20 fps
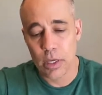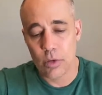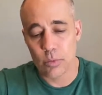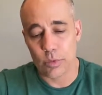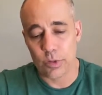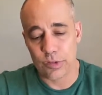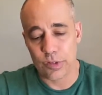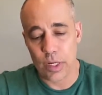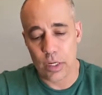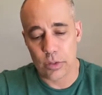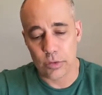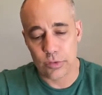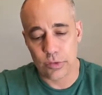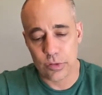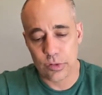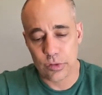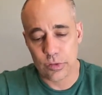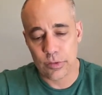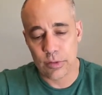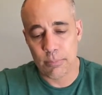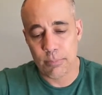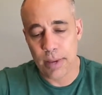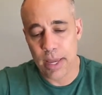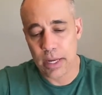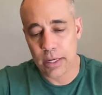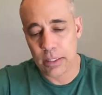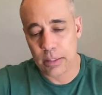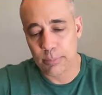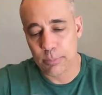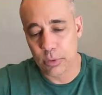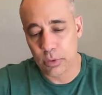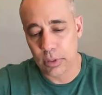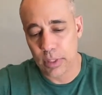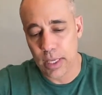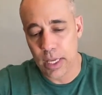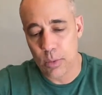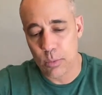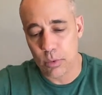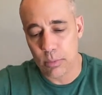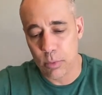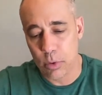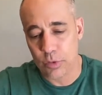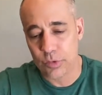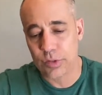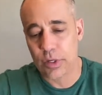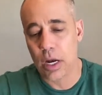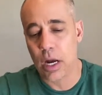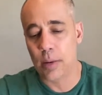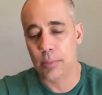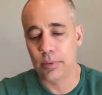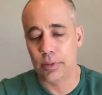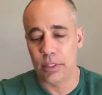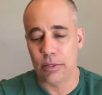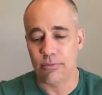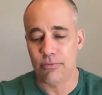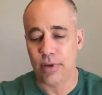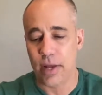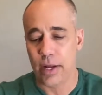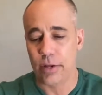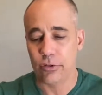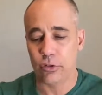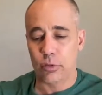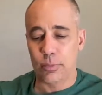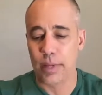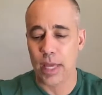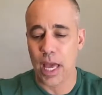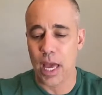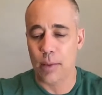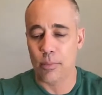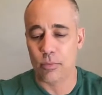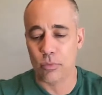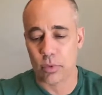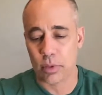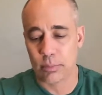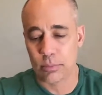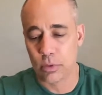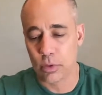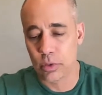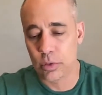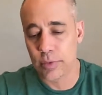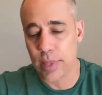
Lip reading: Results, tympanic bullae were most commonly found to be abnormal.